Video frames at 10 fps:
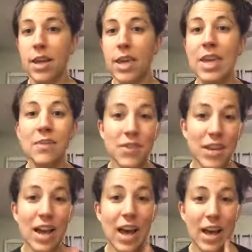
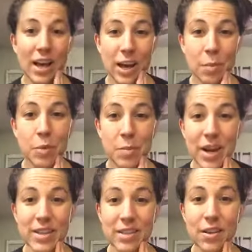even a couple
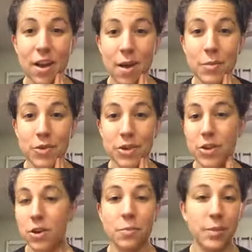bites of the cobbler dessert,